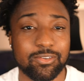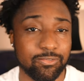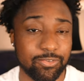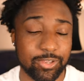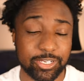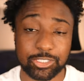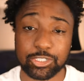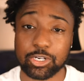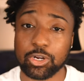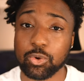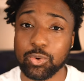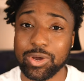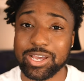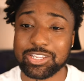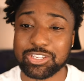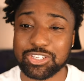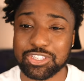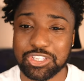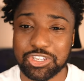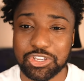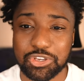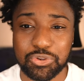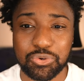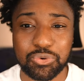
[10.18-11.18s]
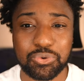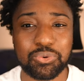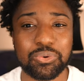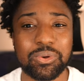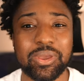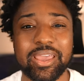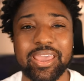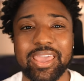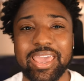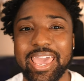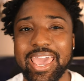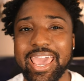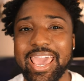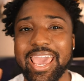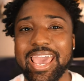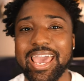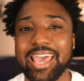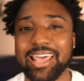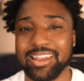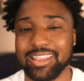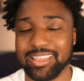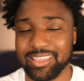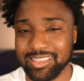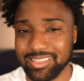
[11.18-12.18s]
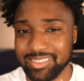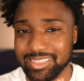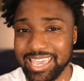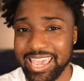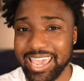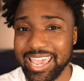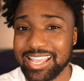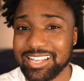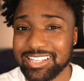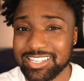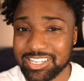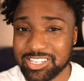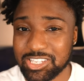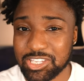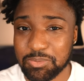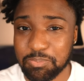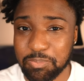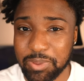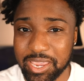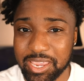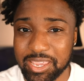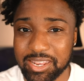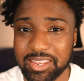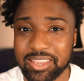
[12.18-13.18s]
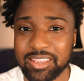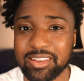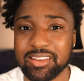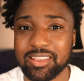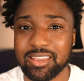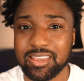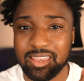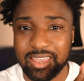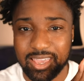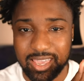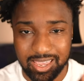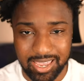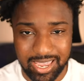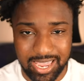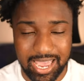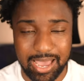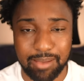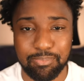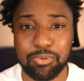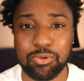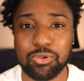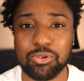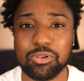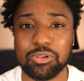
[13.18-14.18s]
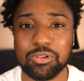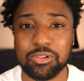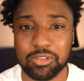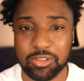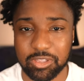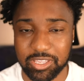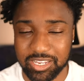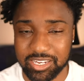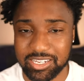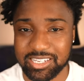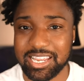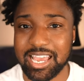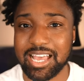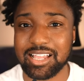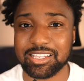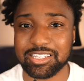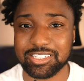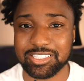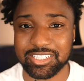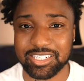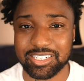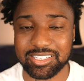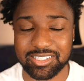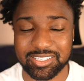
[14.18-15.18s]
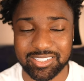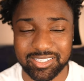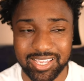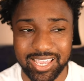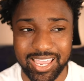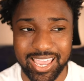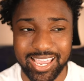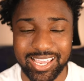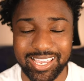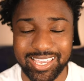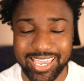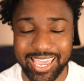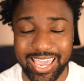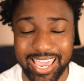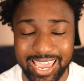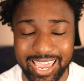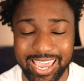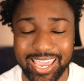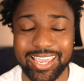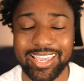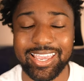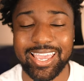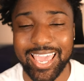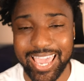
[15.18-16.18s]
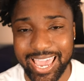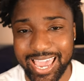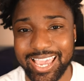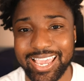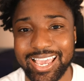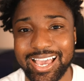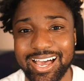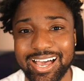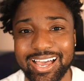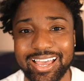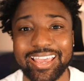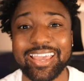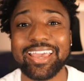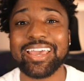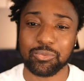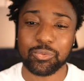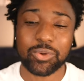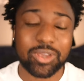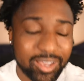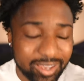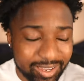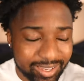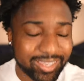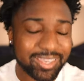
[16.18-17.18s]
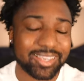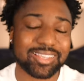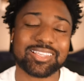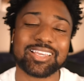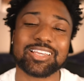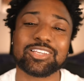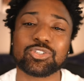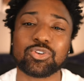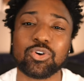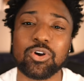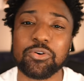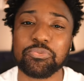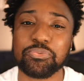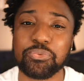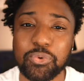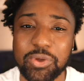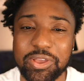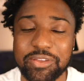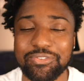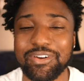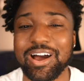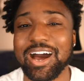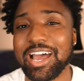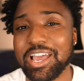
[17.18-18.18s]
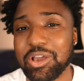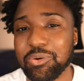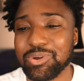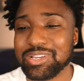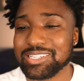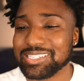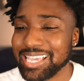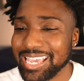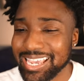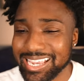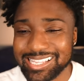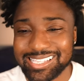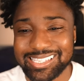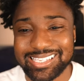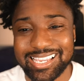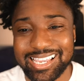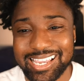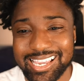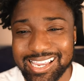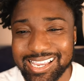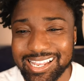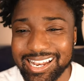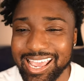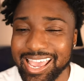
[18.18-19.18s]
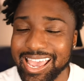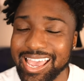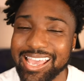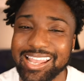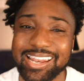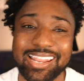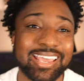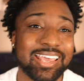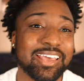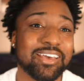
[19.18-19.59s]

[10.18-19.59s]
VisionOS 2, and the anticipated Apple Intelligence, aka AI. We're gonna kick things off with iOS 18, and